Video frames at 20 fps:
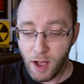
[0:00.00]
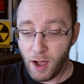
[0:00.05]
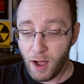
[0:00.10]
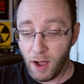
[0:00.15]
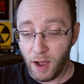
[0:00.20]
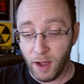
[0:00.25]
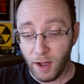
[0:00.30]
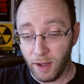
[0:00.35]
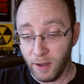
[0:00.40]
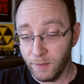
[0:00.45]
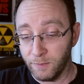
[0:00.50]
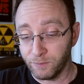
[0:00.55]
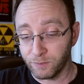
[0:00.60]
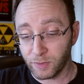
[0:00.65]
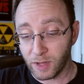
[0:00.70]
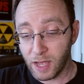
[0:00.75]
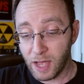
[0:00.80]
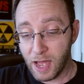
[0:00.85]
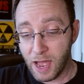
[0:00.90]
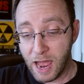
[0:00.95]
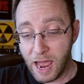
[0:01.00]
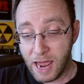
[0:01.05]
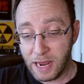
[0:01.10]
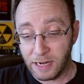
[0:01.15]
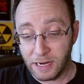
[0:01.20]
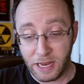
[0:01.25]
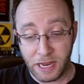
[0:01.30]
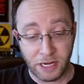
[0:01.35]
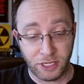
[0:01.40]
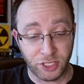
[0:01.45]
Um,
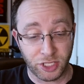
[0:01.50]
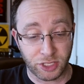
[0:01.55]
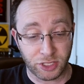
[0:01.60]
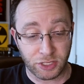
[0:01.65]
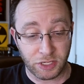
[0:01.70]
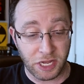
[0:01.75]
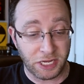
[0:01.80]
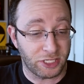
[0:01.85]
and it just,